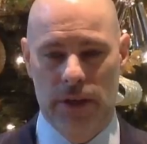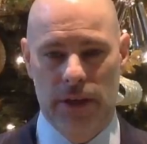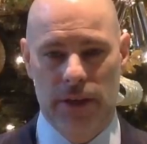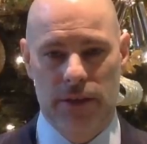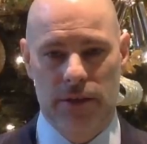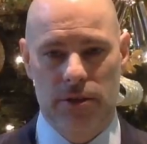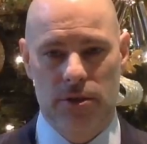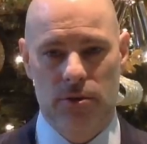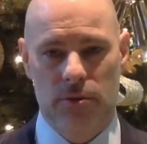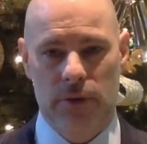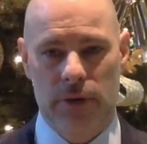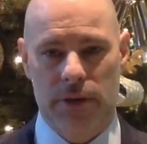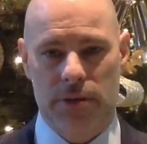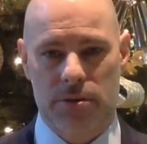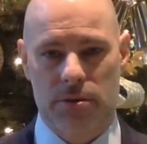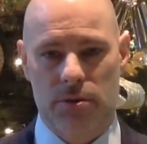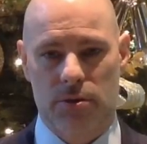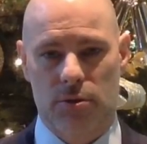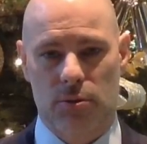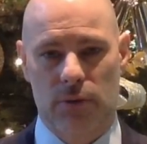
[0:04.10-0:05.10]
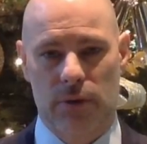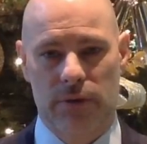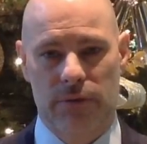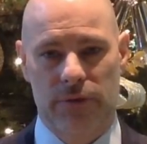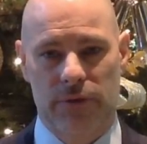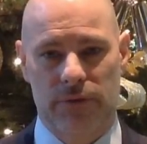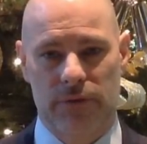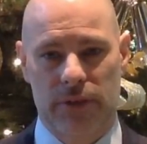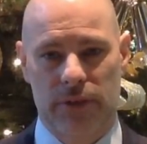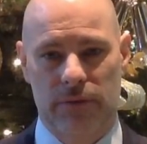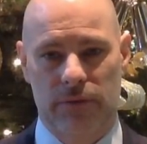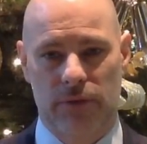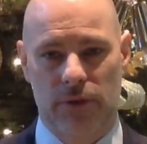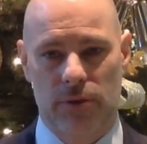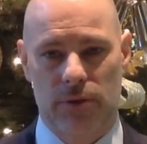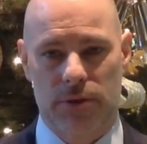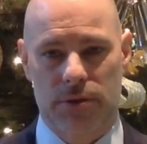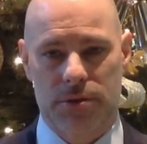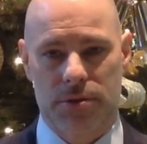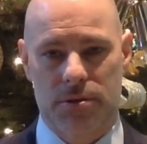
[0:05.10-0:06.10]
In the U.S., our 2015
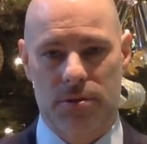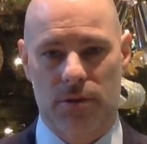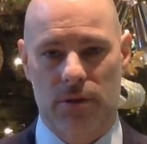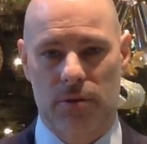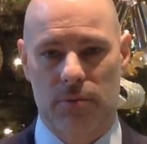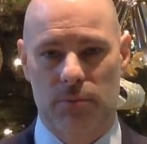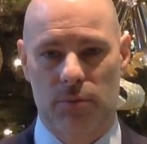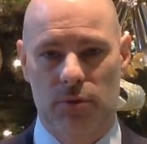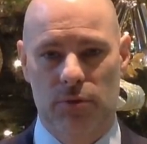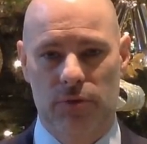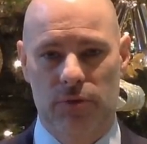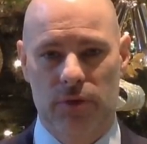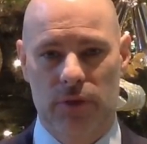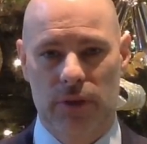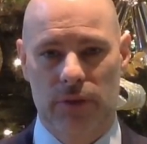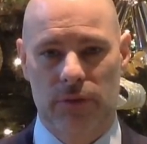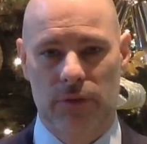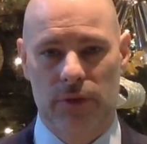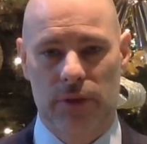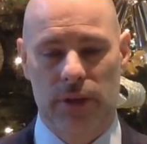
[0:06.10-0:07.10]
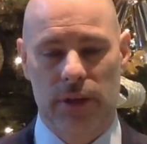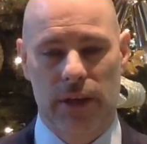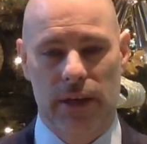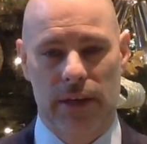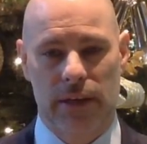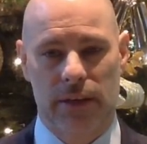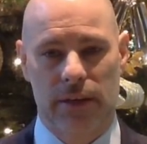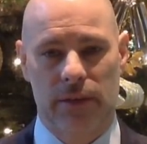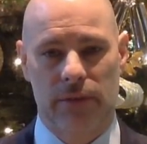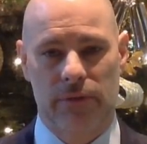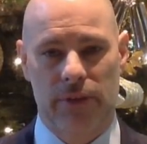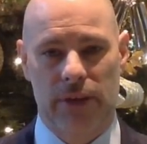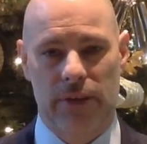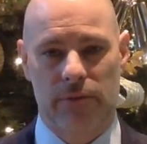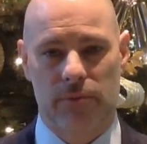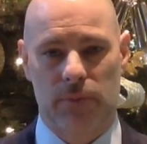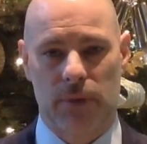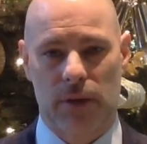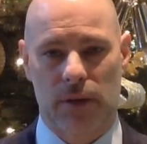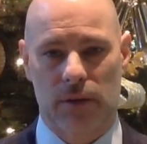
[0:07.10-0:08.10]
focus is on improved delivery and
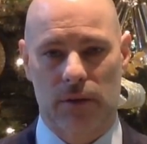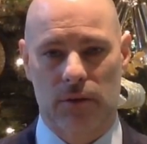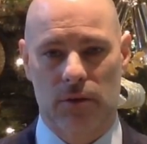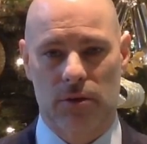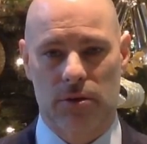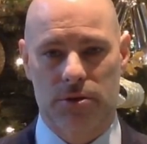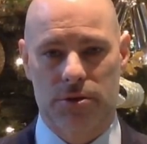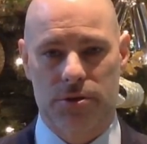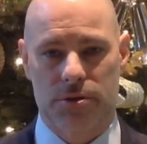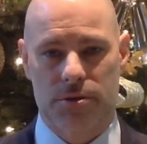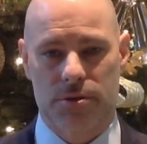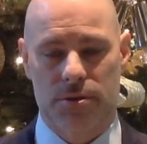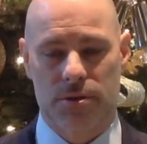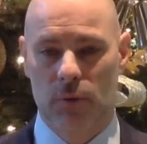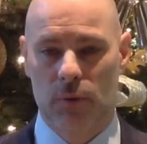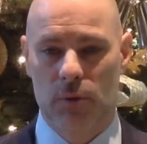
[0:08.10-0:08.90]
innovative product launches.